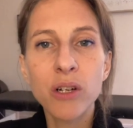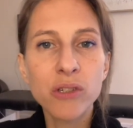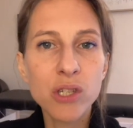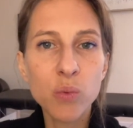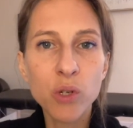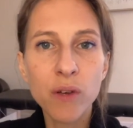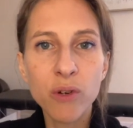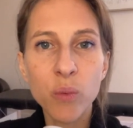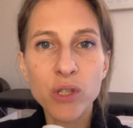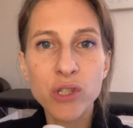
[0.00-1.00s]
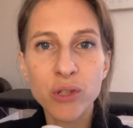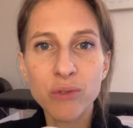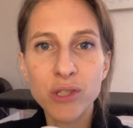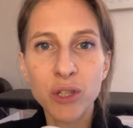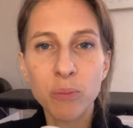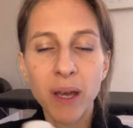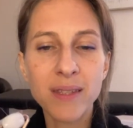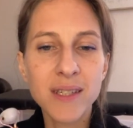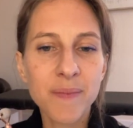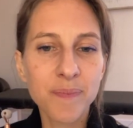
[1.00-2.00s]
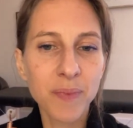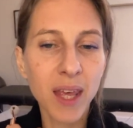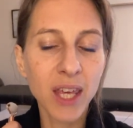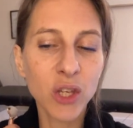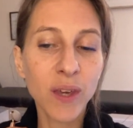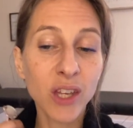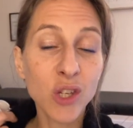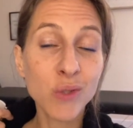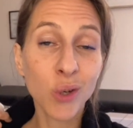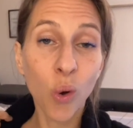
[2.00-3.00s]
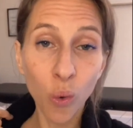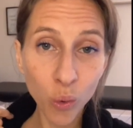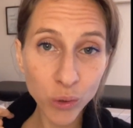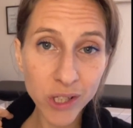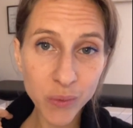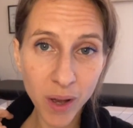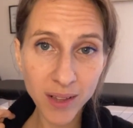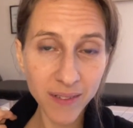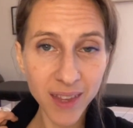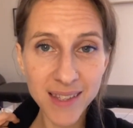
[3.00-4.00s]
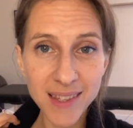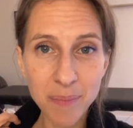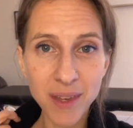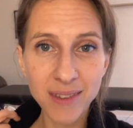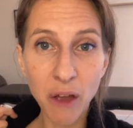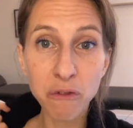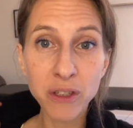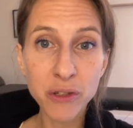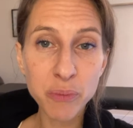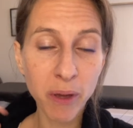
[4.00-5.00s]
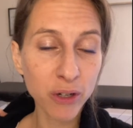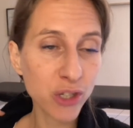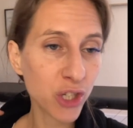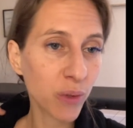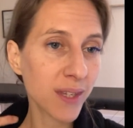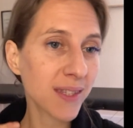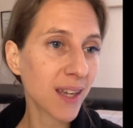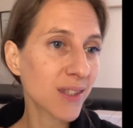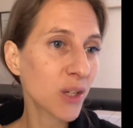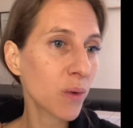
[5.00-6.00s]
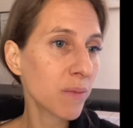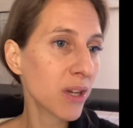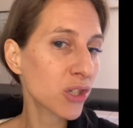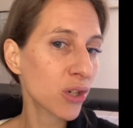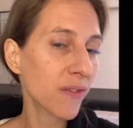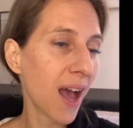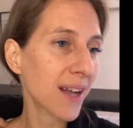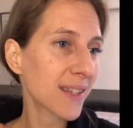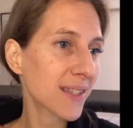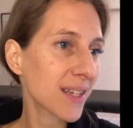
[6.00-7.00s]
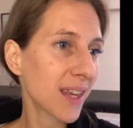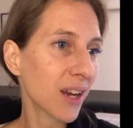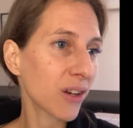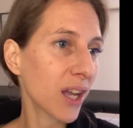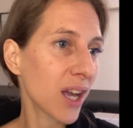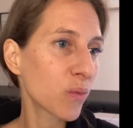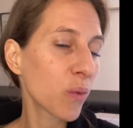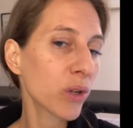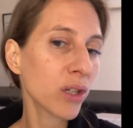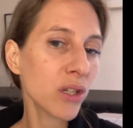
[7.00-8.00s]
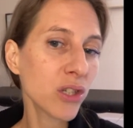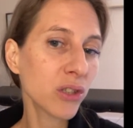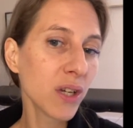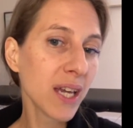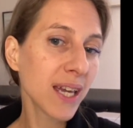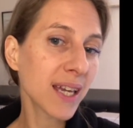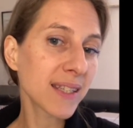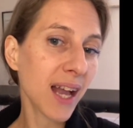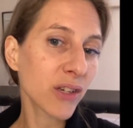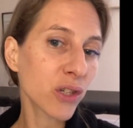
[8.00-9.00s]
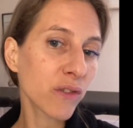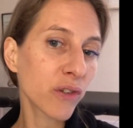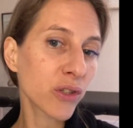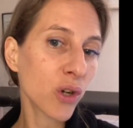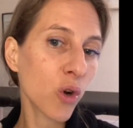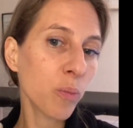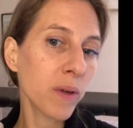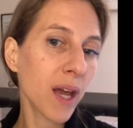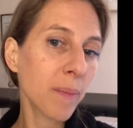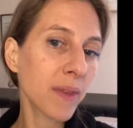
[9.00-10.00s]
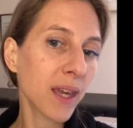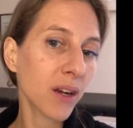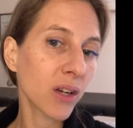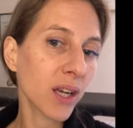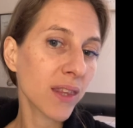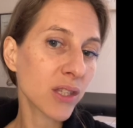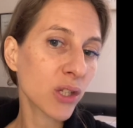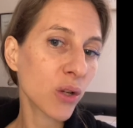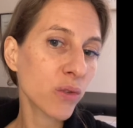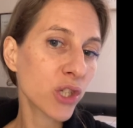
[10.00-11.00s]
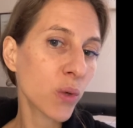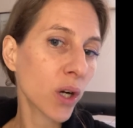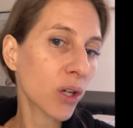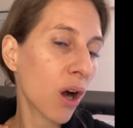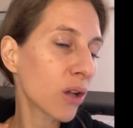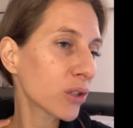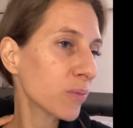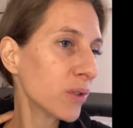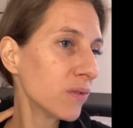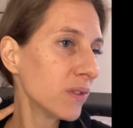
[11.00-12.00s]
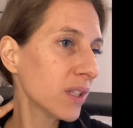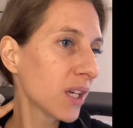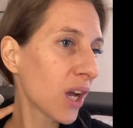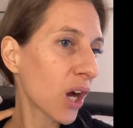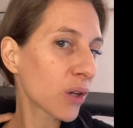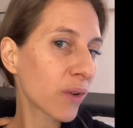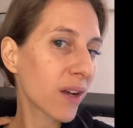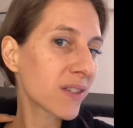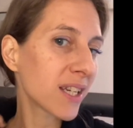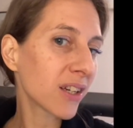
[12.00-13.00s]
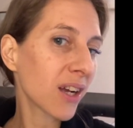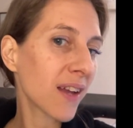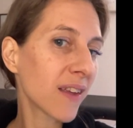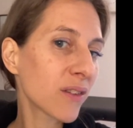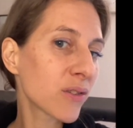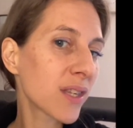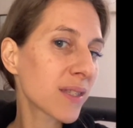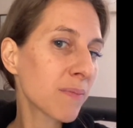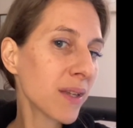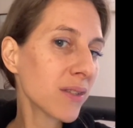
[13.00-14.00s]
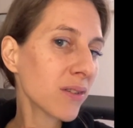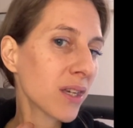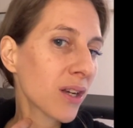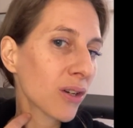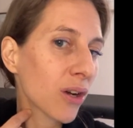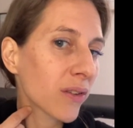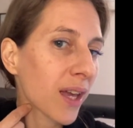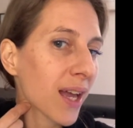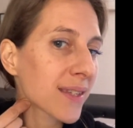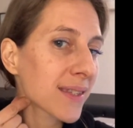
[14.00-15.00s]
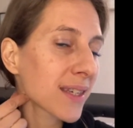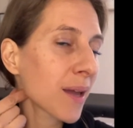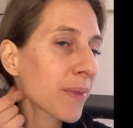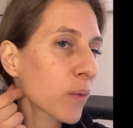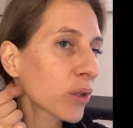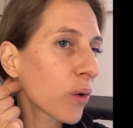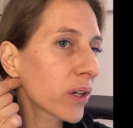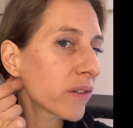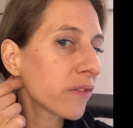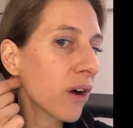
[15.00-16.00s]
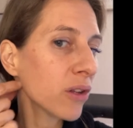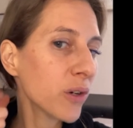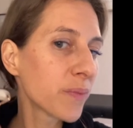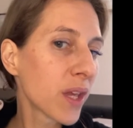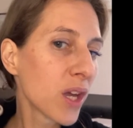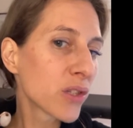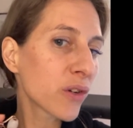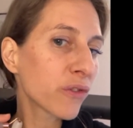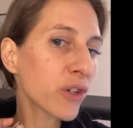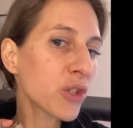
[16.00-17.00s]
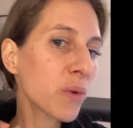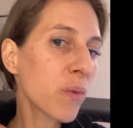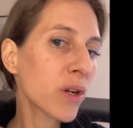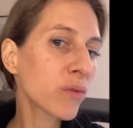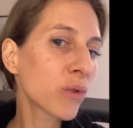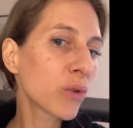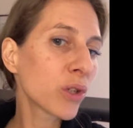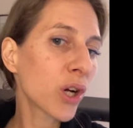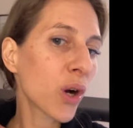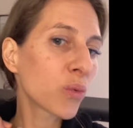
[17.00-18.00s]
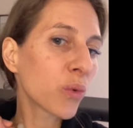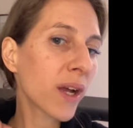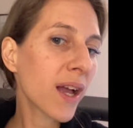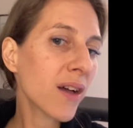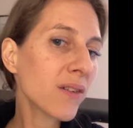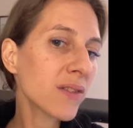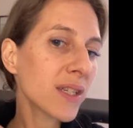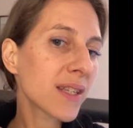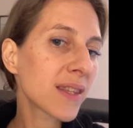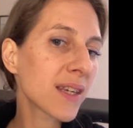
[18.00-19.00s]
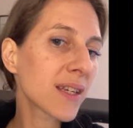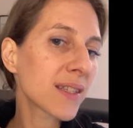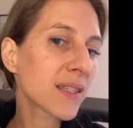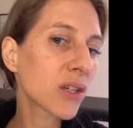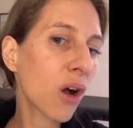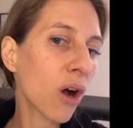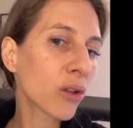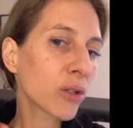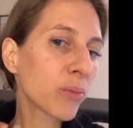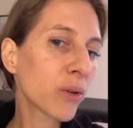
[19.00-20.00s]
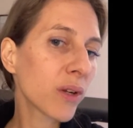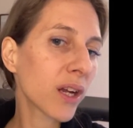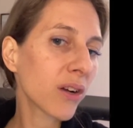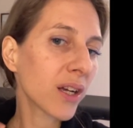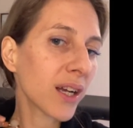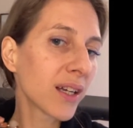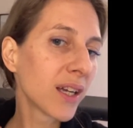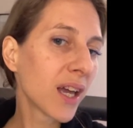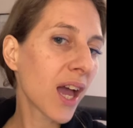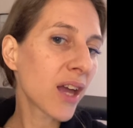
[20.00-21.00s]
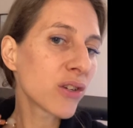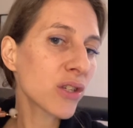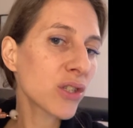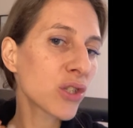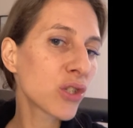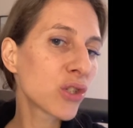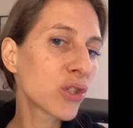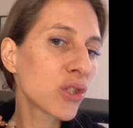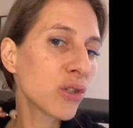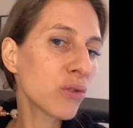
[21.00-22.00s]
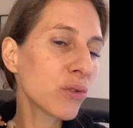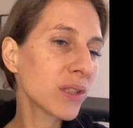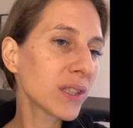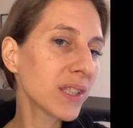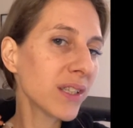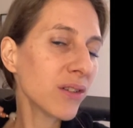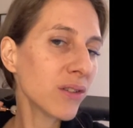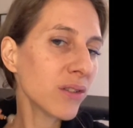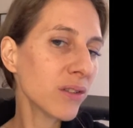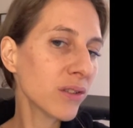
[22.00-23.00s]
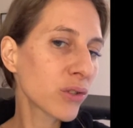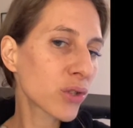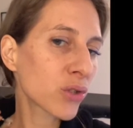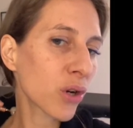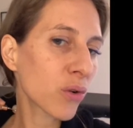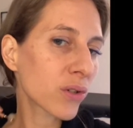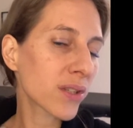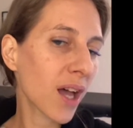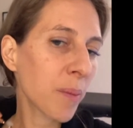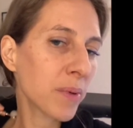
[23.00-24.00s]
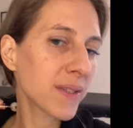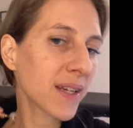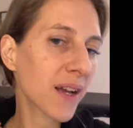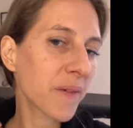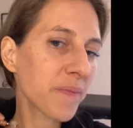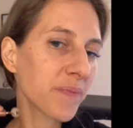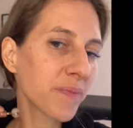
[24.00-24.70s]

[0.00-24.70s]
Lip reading: just whichever one suits you best. You can use it cold as well if that's something that feels better to you on the skin. So you want to make sure you have access to the area. And what we're going to do is actually first open up the area that's close to our collarbone around here. And then there's this muscle here called the SCM that we're going to follow. So first we want to roller around this collarbone area and just do little strokes up and down.